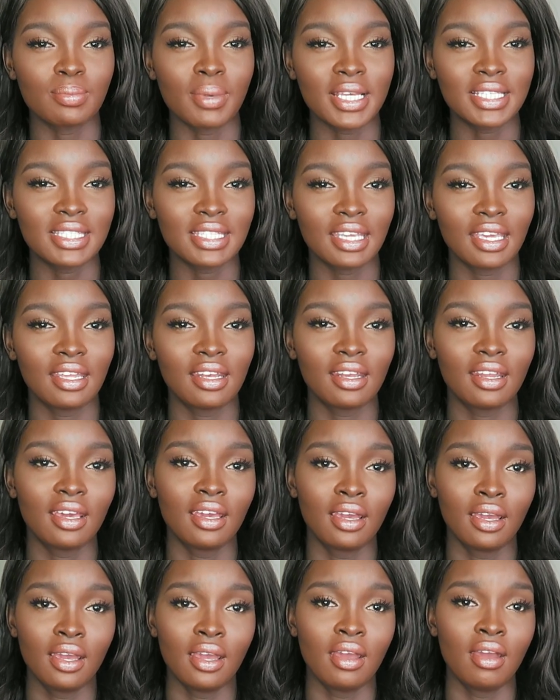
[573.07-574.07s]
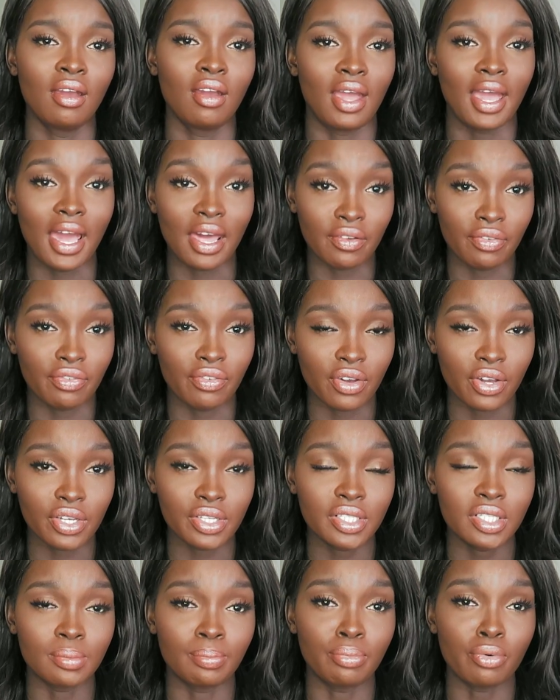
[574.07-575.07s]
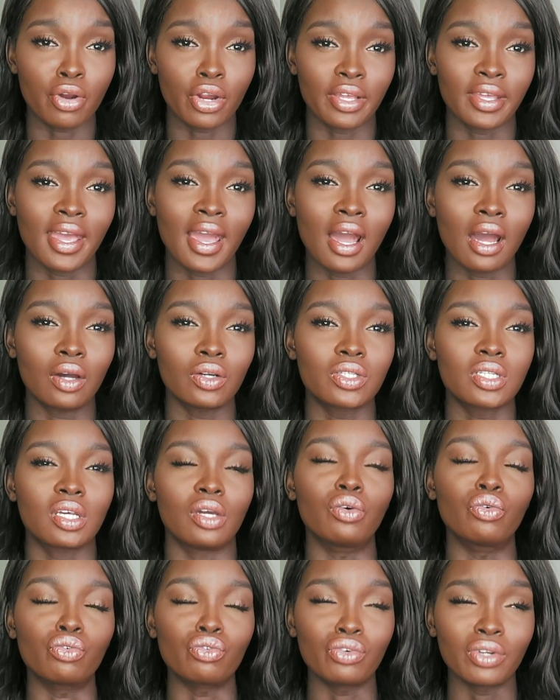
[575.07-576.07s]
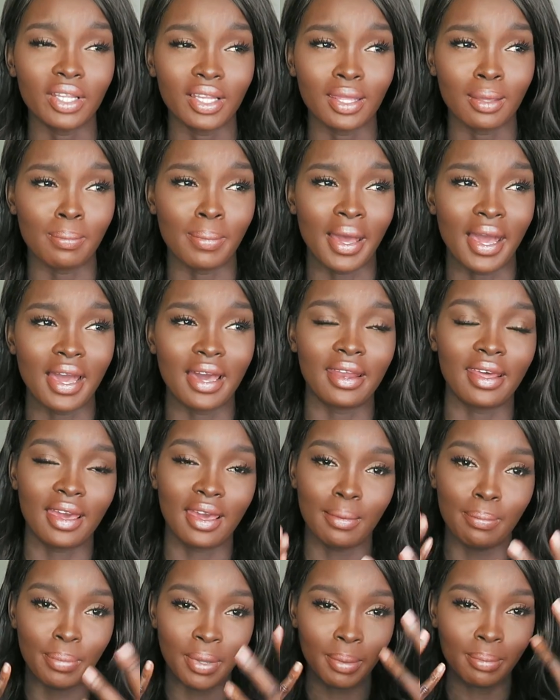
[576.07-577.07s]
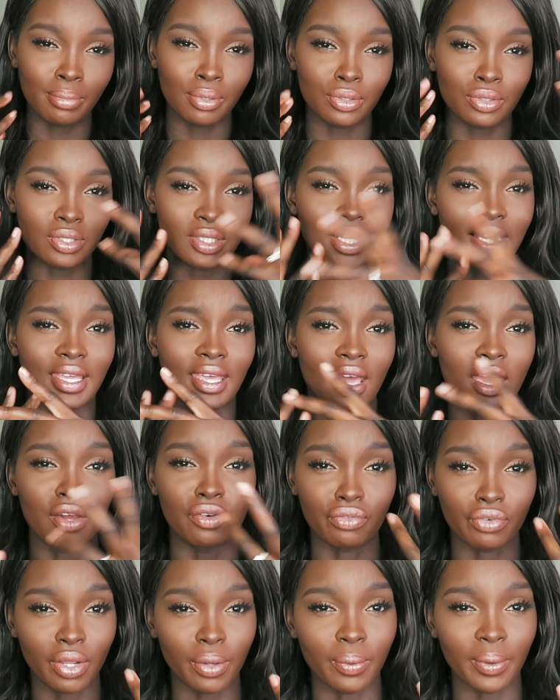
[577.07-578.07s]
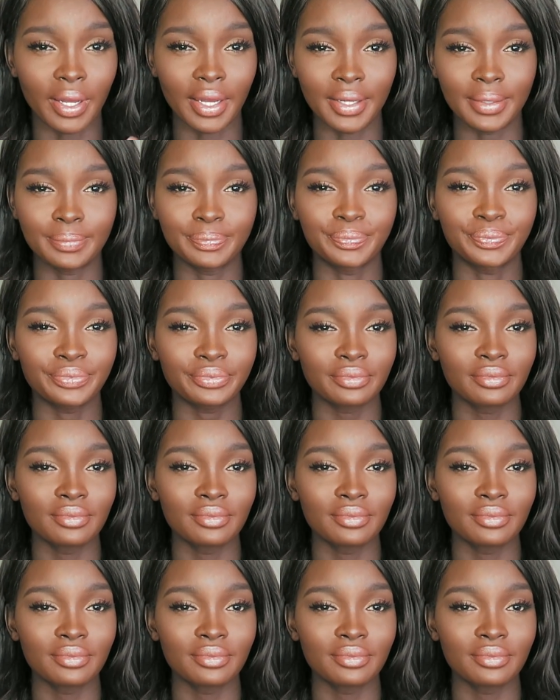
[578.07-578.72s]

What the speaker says: My skin at first broke out really bad. I had pimples like everywhere.